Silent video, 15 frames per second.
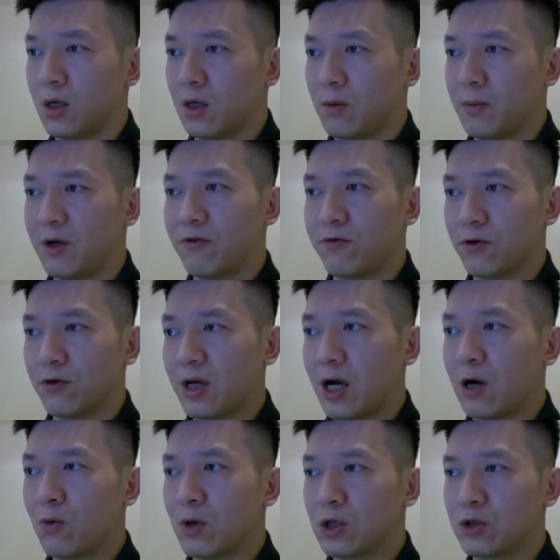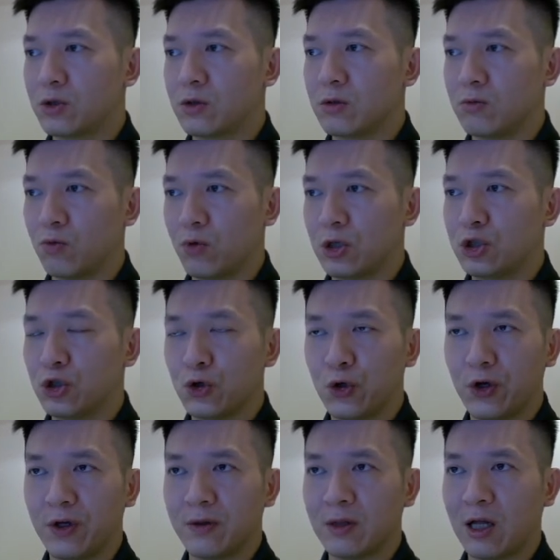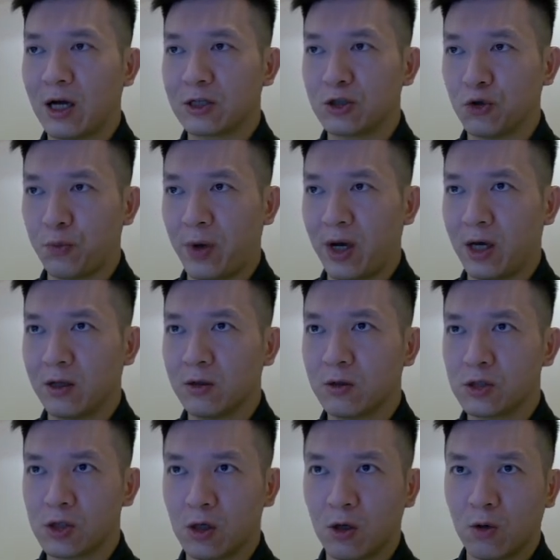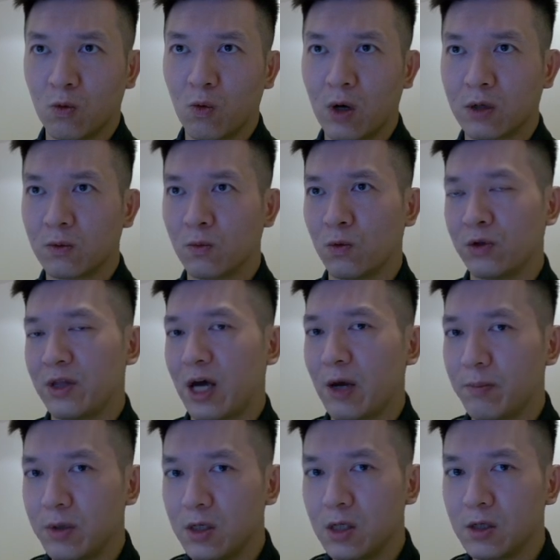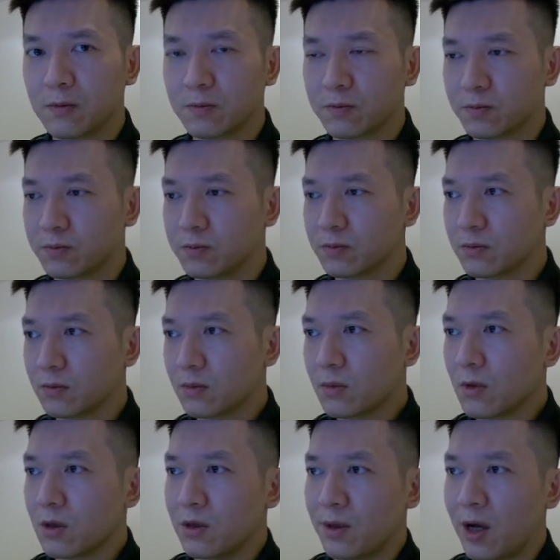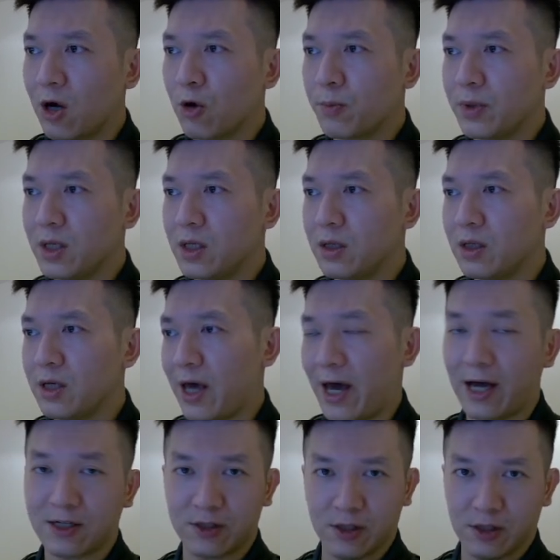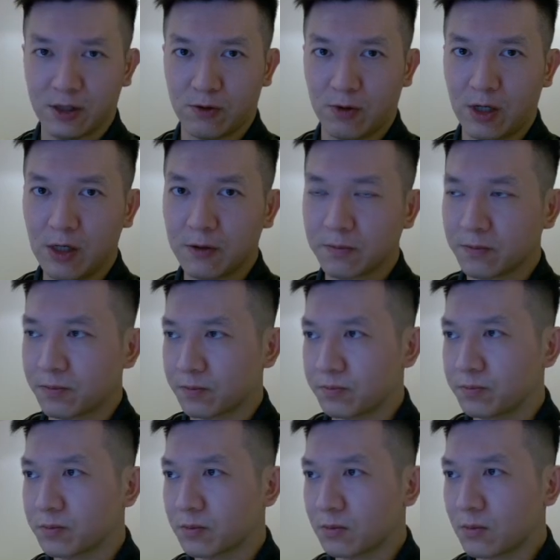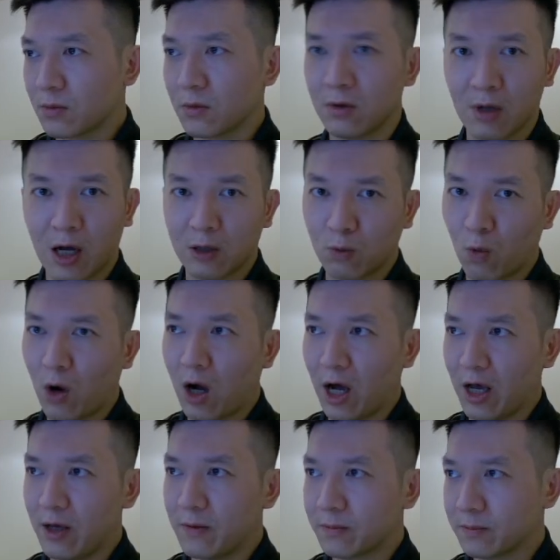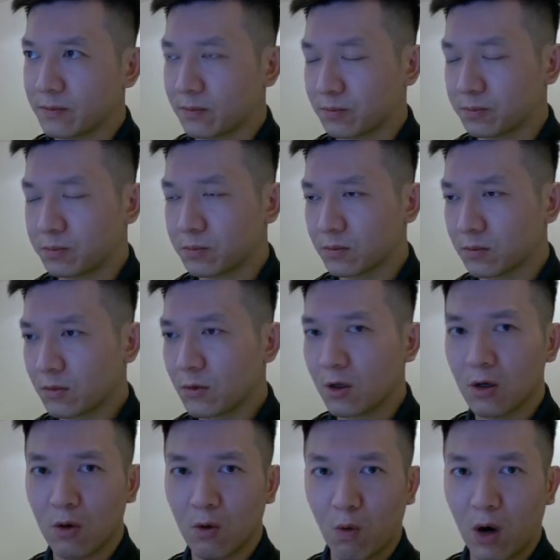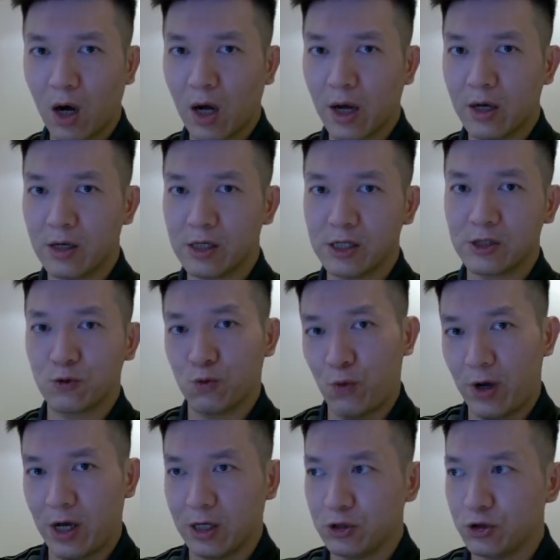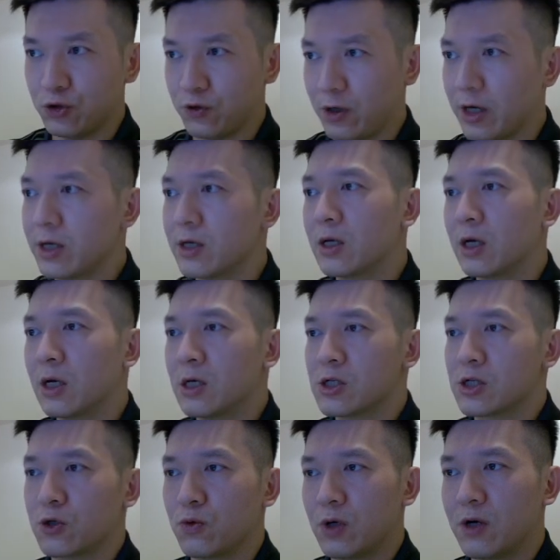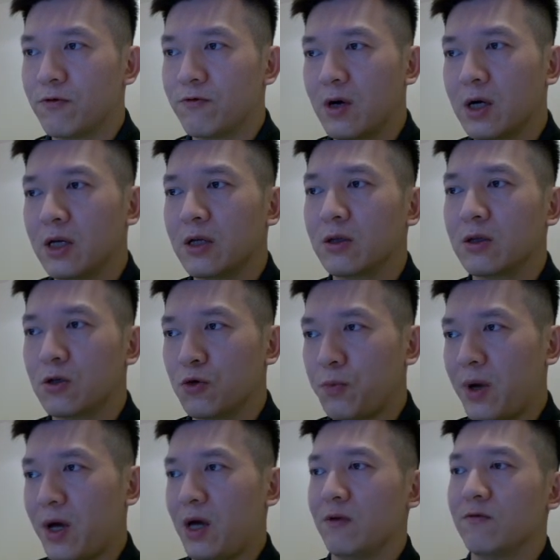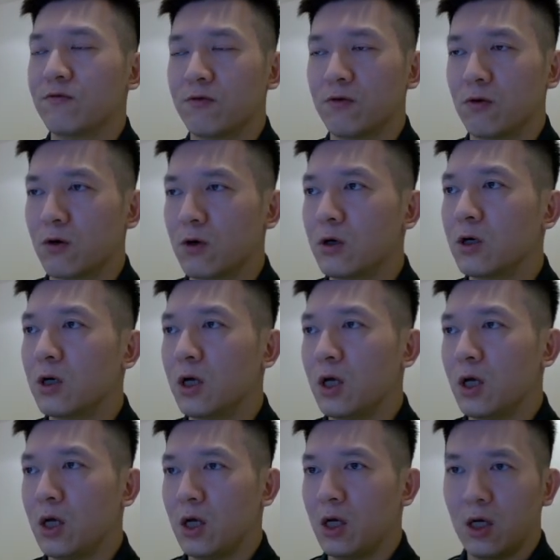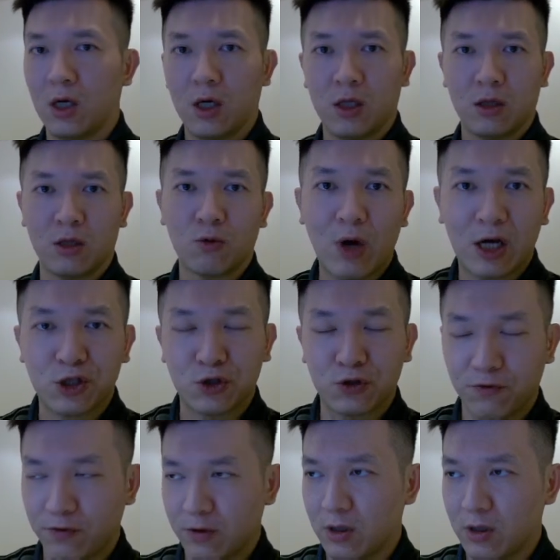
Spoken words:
But for now, we're doing like domain. So what would that be? That will be the axis, right? Not y. Y is range, right? So we're finding domain for the rational